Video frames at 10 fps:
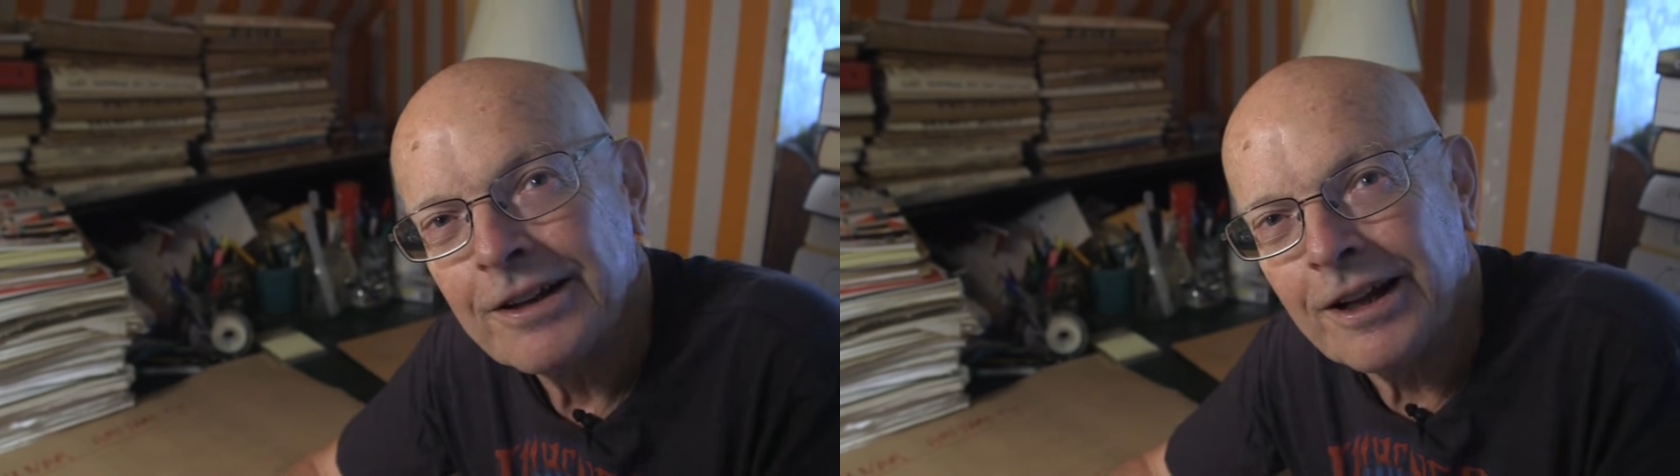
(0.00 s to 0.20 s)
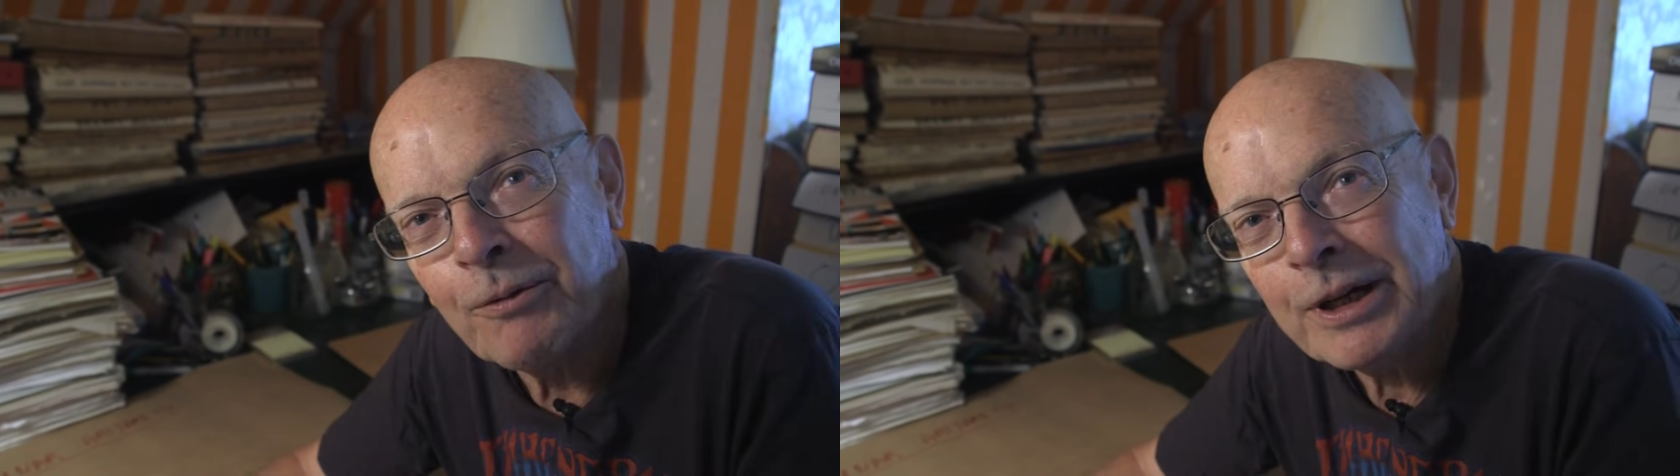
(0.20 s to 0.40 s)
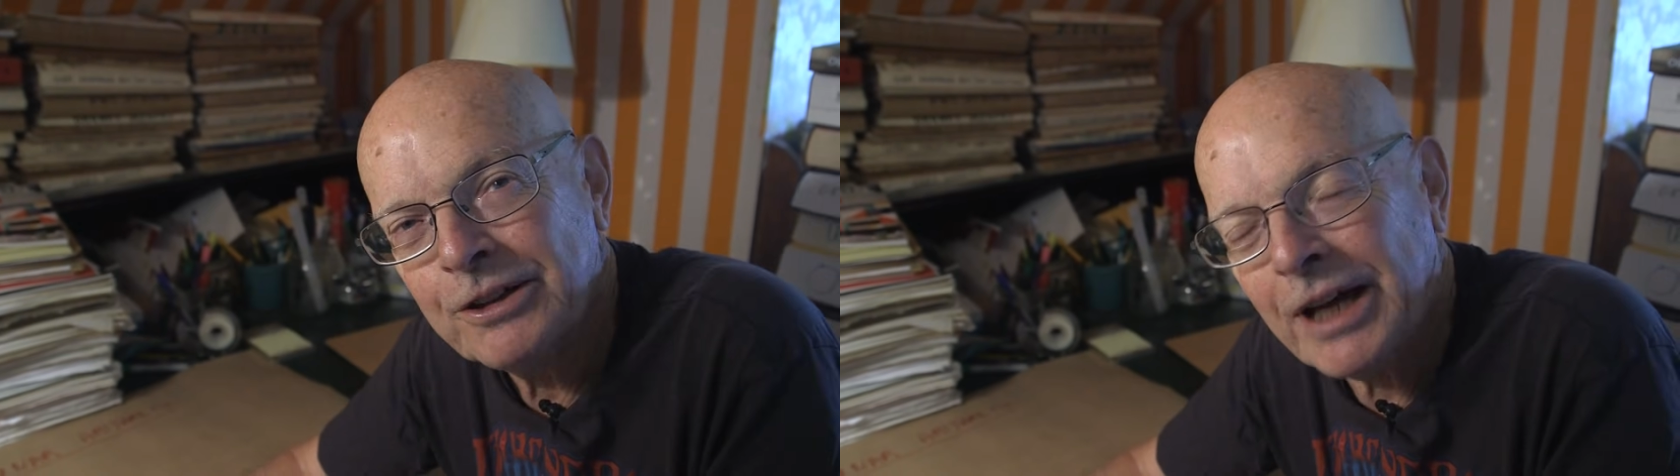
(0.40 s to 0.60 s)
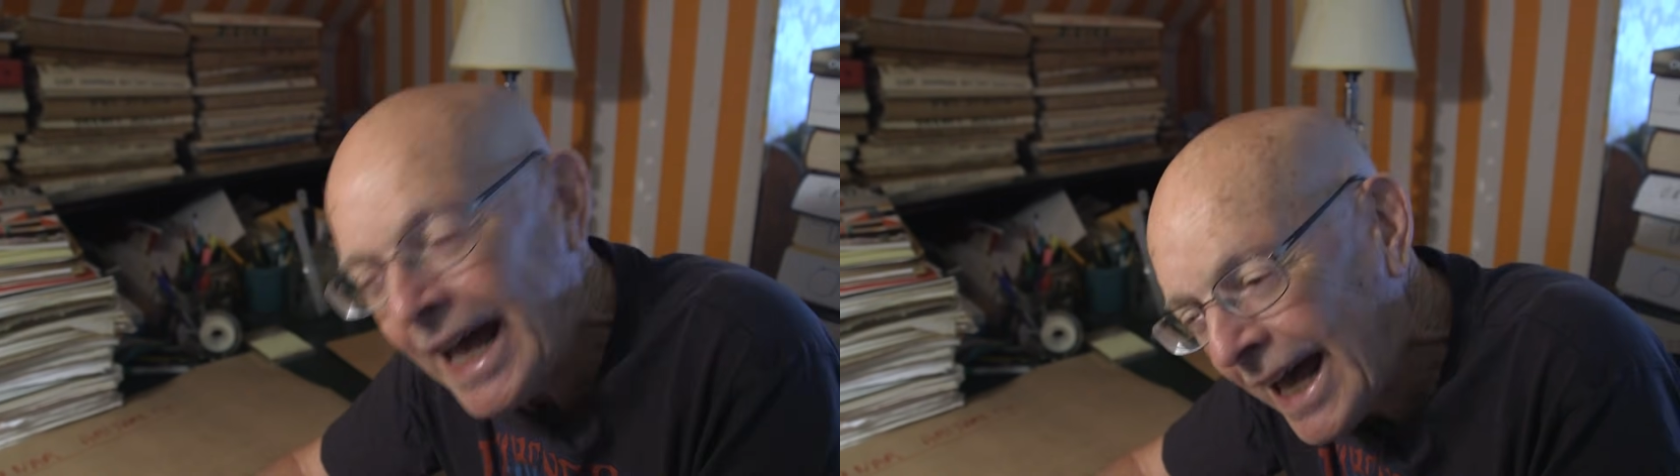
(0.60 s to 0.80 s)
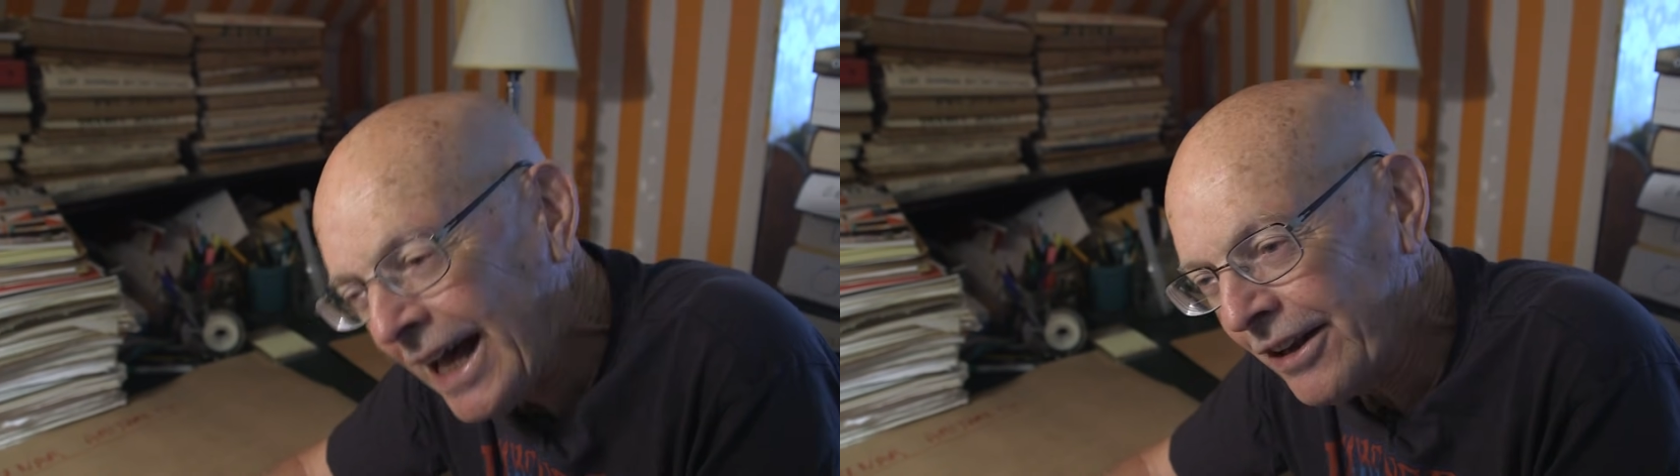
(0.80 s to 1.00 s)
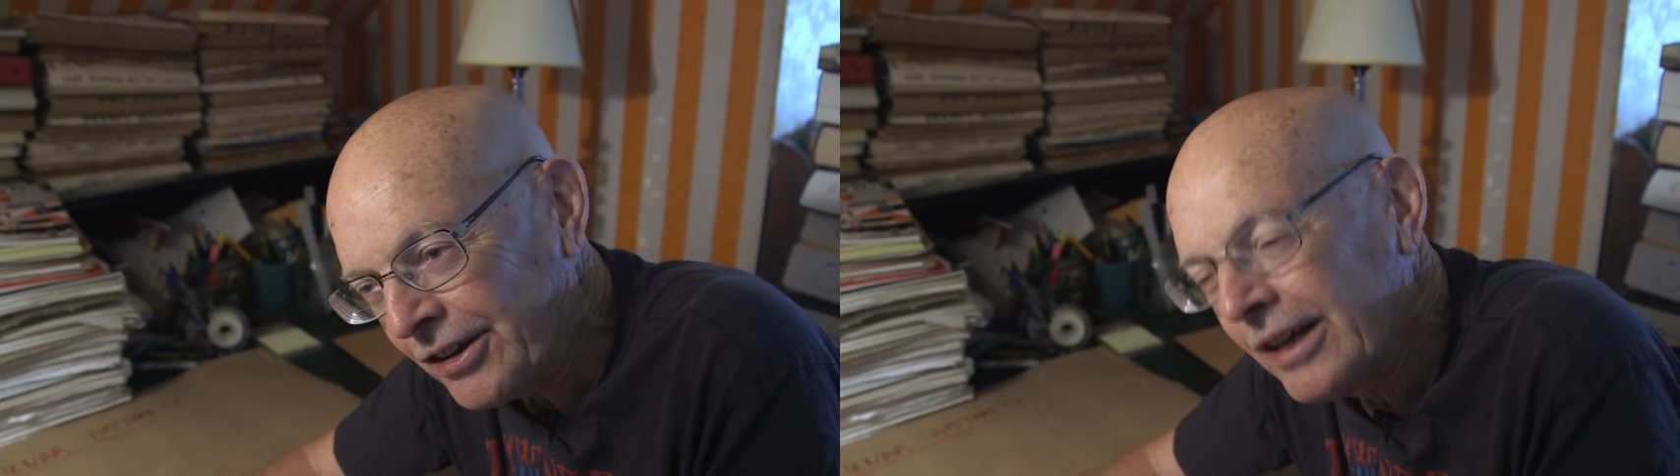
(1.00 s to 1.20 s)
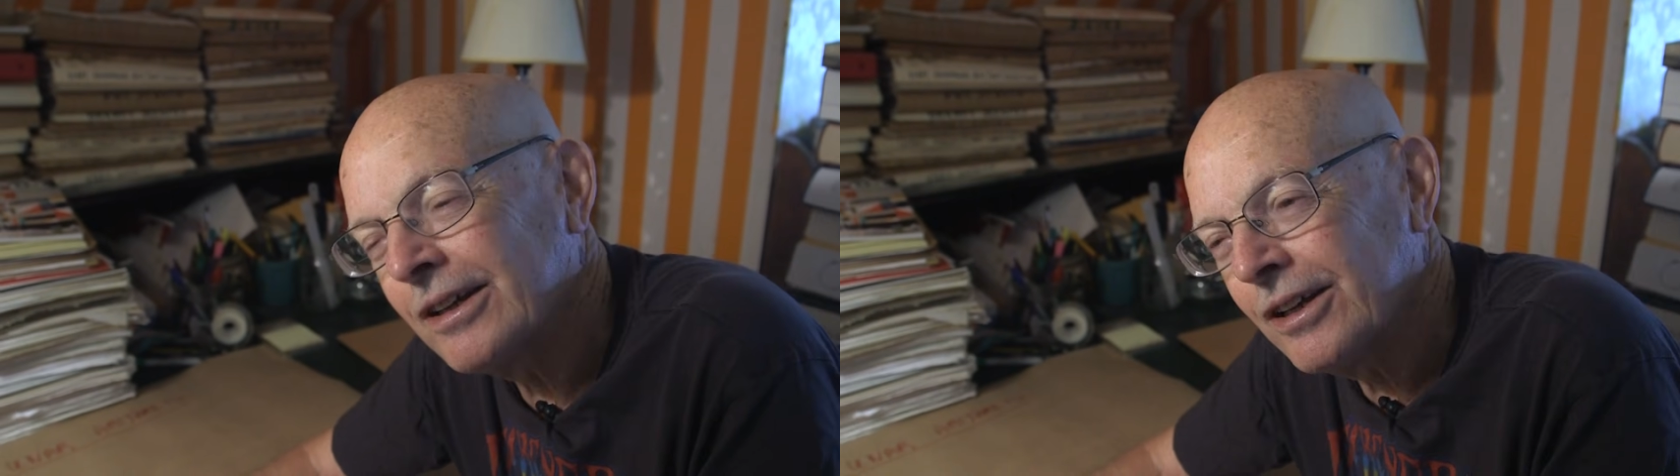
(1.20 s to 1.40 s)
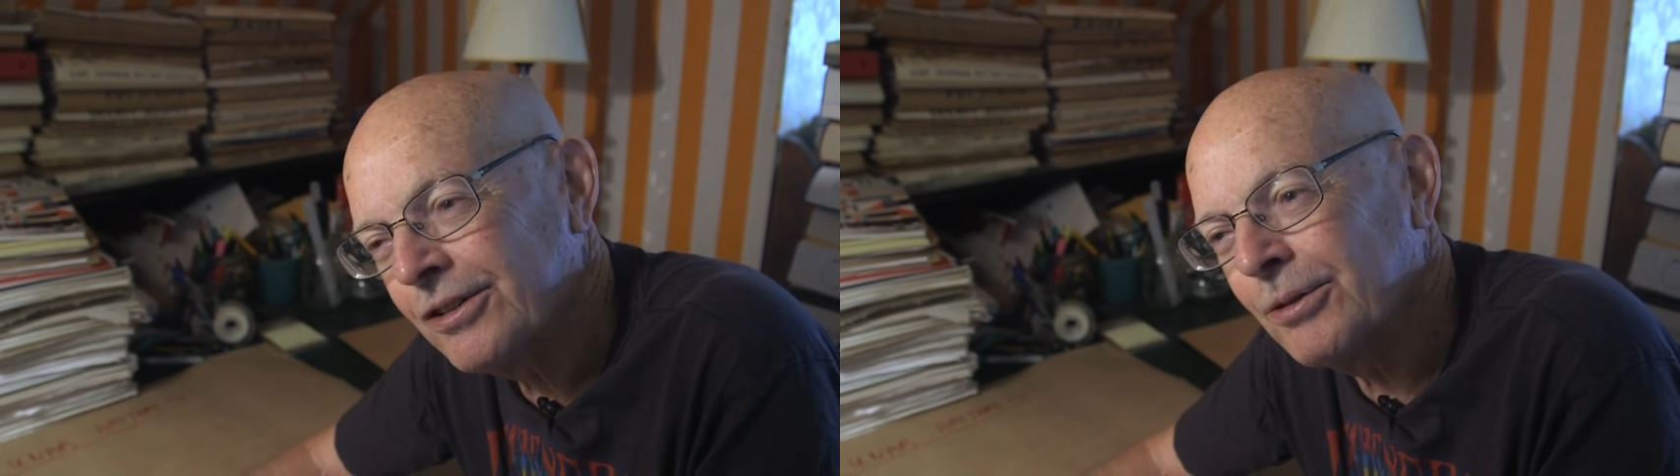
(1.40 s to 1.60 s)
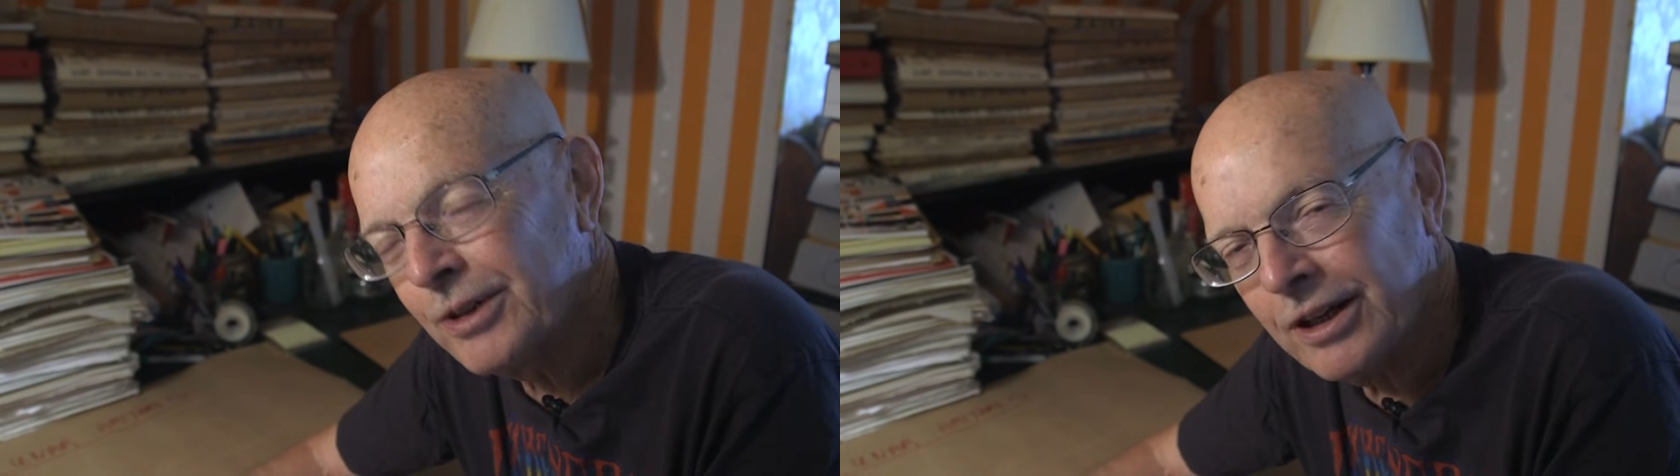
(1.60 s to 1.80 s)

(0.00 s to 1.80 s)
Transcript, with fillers: Now, when you add two